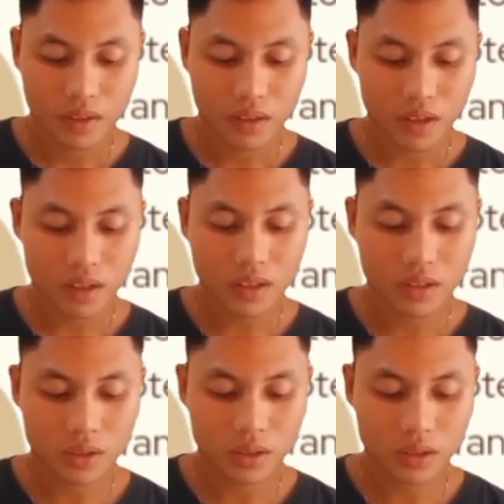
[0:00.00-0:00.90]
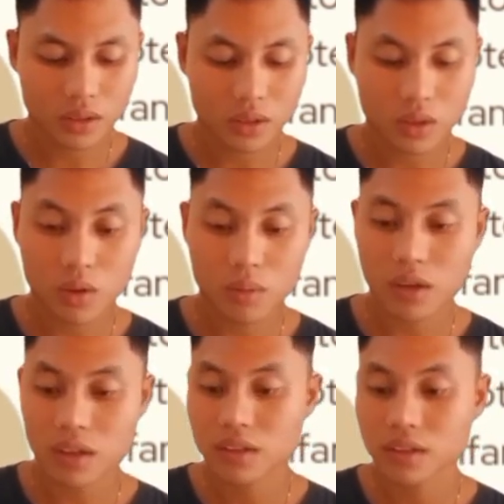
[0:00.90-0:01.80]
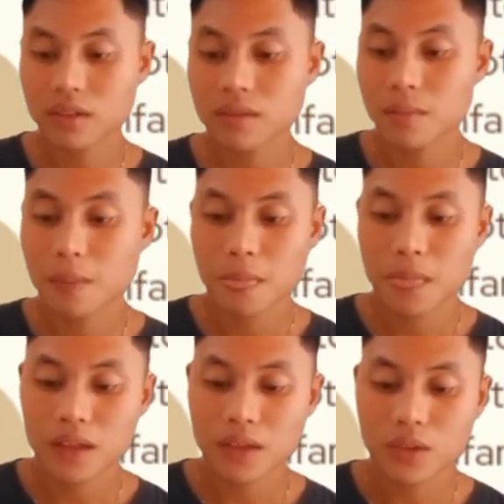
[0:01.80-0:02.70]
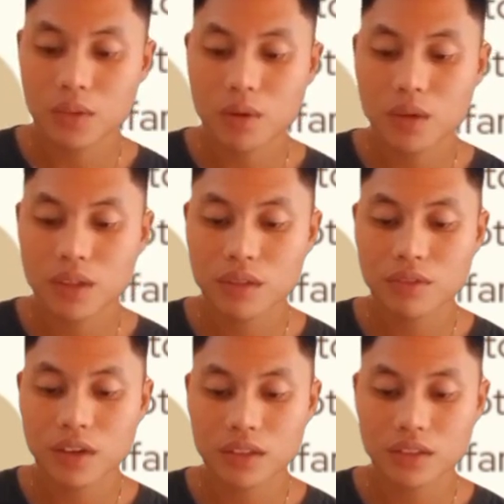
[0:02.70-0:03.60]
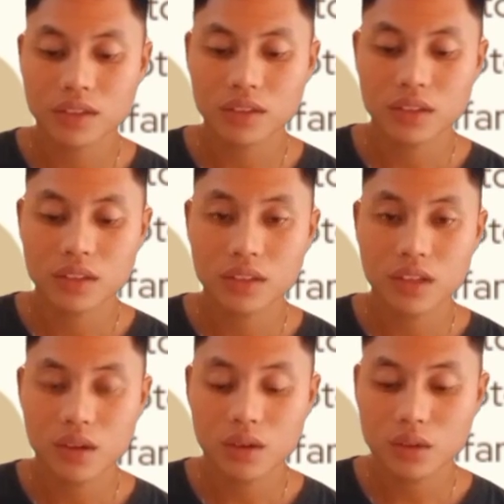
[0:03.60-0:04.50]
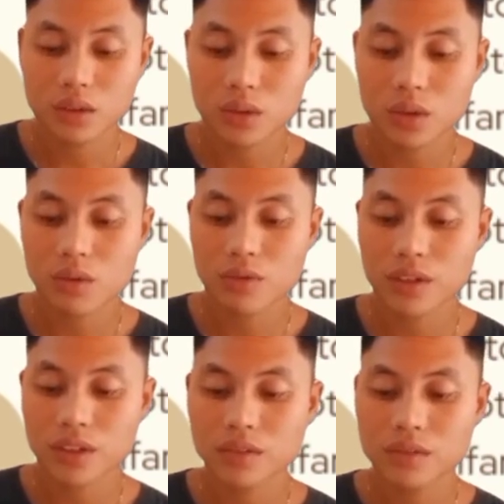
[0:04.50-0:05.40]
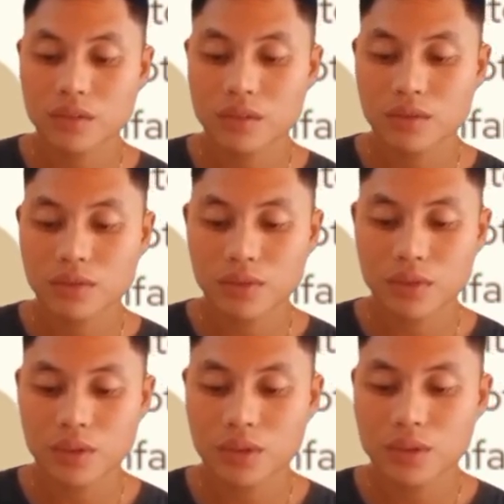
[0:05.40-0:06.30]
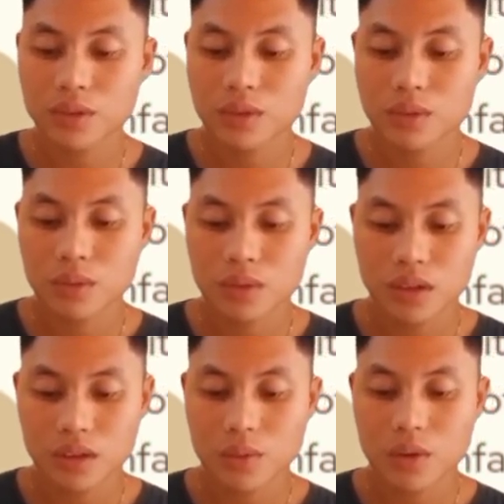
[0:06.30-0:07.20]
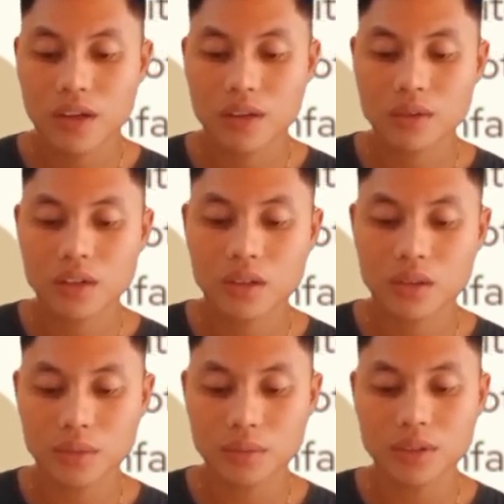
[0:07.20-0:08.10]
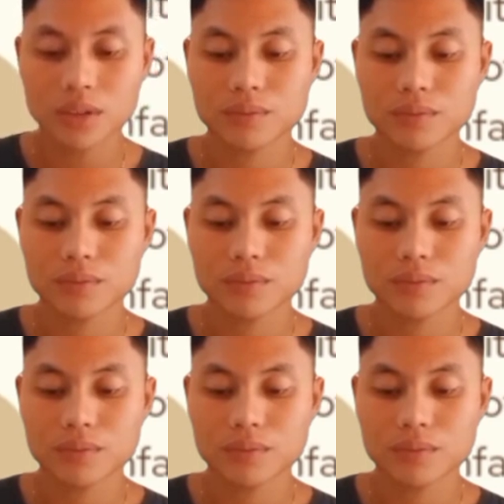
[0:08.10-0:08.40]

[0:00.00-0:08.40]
anitos home and newborn infants. They also offered food and wine on the tombs.